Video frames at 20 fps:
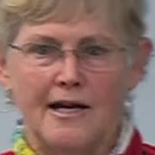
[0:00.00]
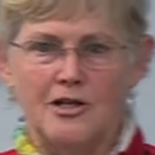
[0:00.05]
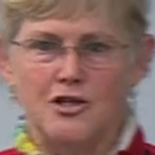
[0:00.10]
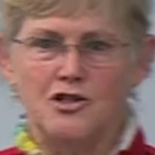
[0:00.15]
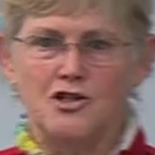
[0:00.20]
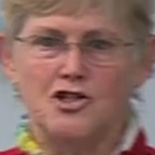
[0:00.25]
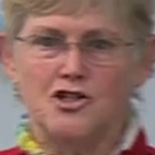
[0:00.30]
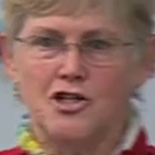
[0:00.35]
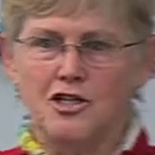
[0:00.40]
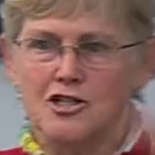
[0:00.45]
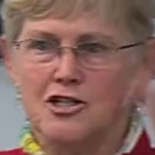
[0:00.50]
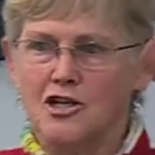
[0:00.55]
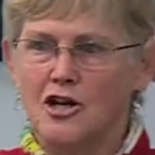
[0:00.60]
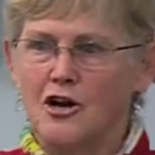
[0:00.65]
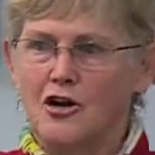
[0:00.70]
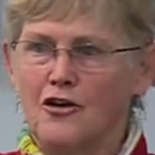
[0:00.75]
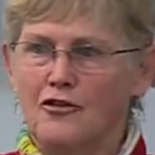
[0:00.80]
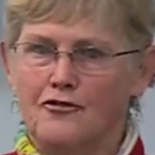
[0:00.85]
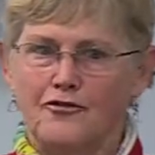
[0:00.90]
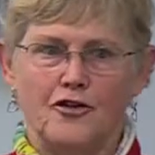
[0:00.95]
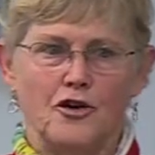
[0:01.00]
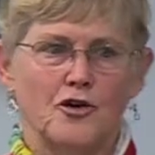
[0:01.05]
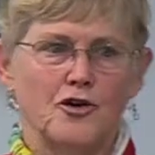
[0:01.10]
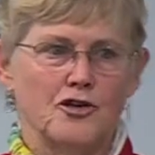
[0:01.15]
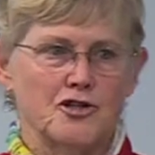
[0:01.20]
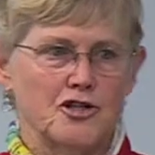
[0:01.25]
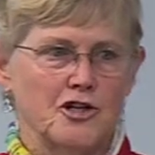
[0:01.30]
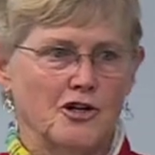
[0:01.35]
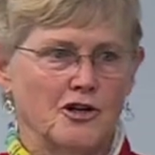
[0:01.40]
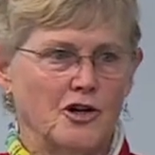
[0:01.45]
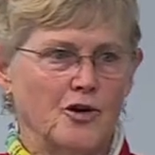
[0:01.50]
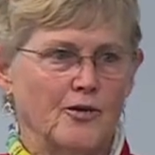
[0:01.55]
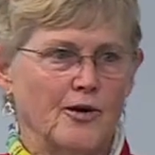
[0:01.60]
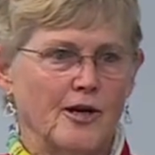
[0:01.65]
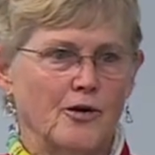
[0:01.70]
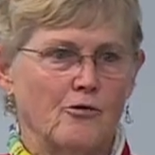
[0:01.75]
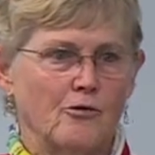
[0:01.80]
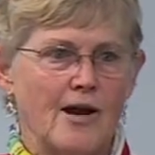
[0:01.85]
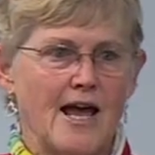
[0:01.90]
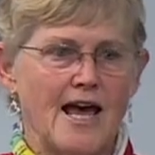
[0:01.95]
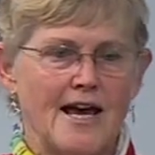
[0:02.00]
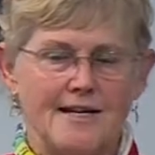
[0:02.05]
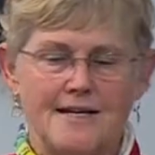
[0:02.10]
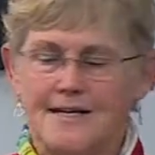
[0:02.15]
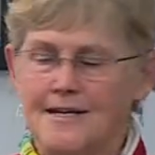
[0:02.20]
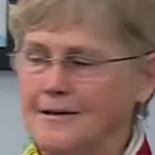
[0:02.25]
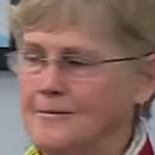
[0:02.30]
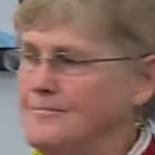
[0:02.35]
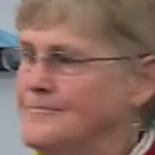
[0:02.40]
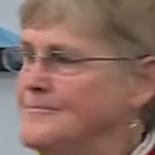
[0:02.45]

and you just focused on going red.